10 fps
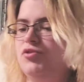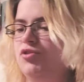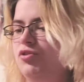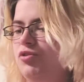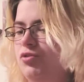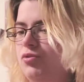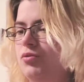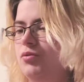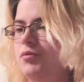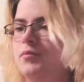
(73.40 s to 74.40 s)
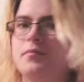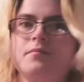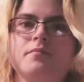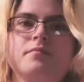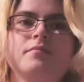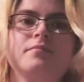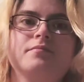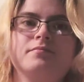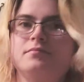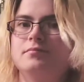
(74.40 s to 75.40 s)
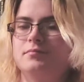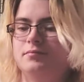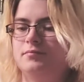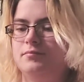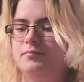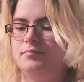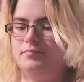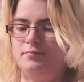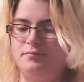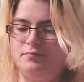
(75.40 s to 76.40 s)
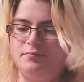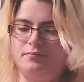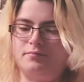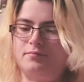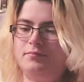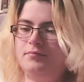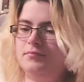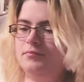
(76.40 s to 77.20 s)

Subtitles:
Nobody speaks.